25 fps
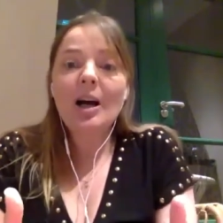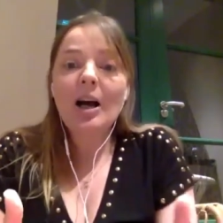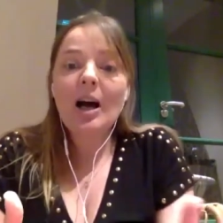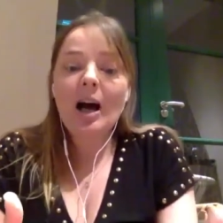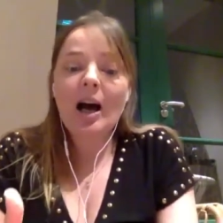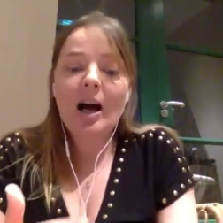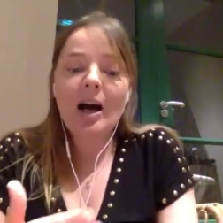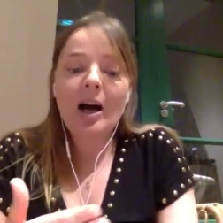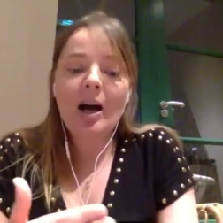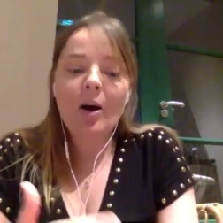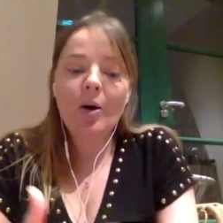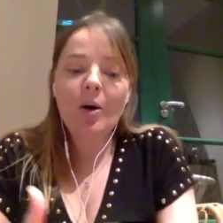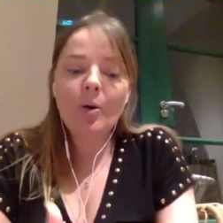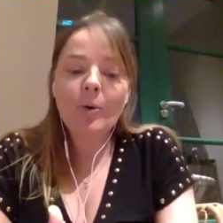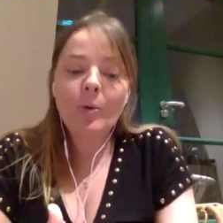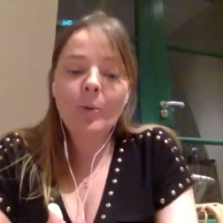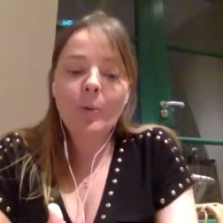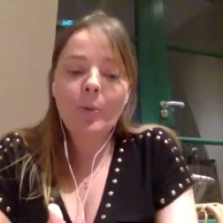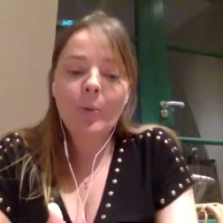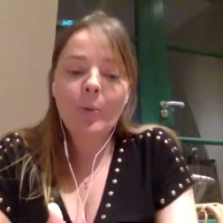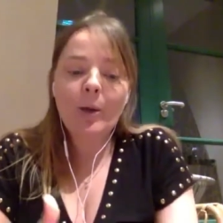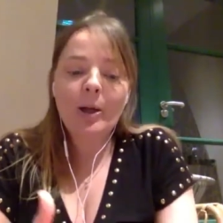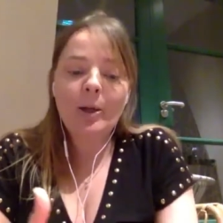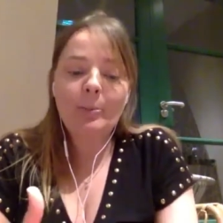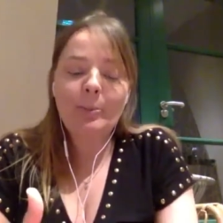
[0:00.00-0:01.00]
how
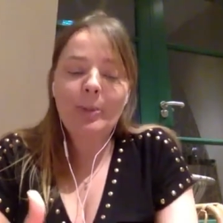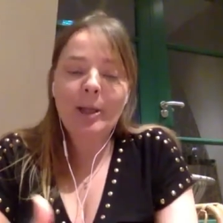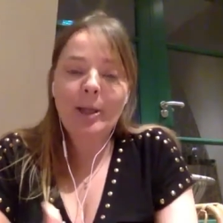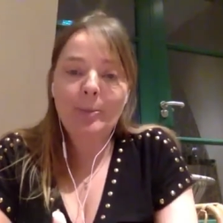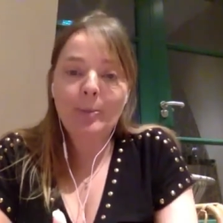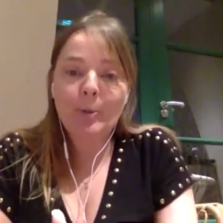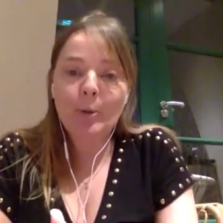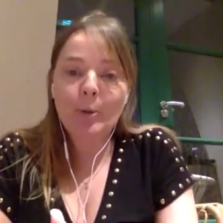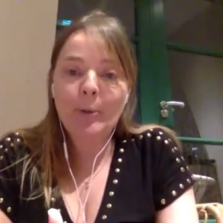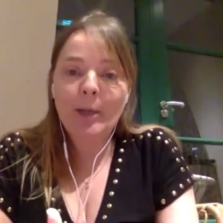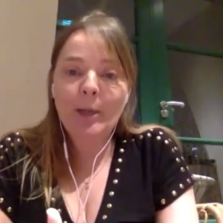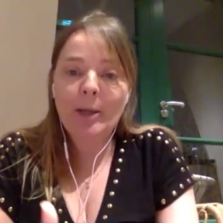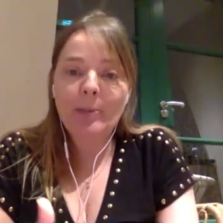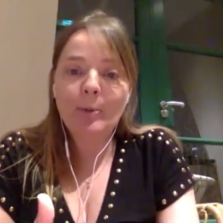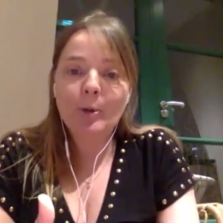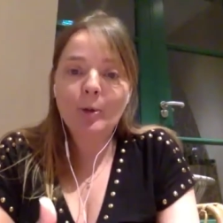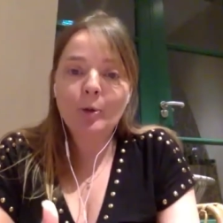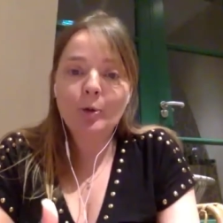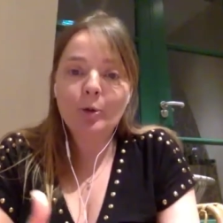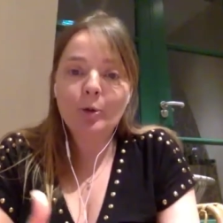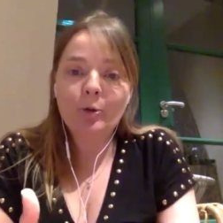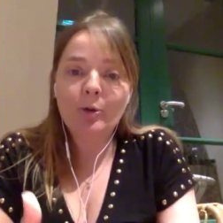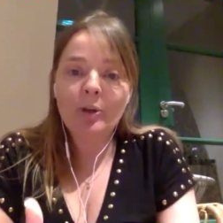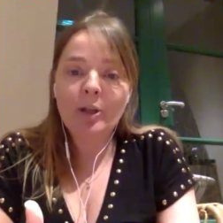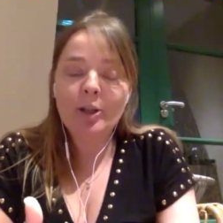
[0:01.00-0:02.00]
will people be able
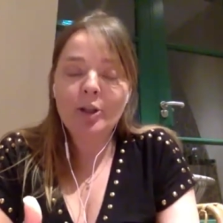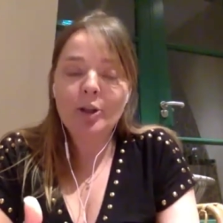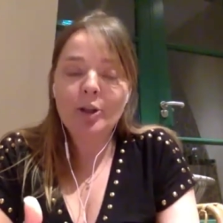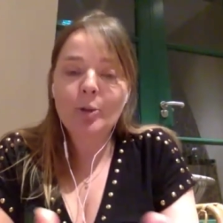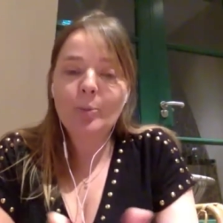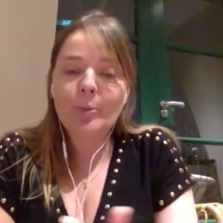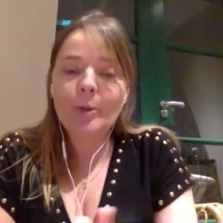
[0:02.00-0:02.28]
to reach you?